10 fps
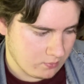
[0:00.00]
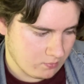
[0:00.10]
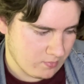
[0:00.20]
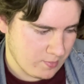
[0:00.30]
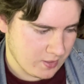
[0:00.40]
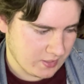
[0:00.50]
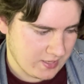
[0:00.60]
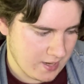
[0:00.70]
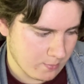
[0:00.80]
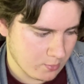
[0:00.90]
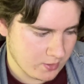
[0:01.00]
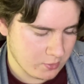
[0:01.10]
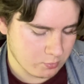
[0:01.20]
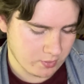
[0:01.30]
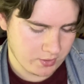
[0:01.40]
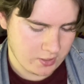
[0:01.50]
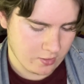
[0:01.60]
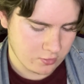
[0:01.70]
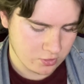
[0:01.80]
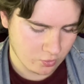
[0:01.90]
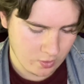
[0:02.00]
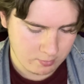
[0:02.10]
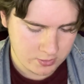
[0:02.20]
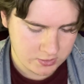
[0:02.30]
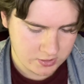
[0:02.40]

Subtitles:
maybe not cameo, but he was one of the characters in Gremlins.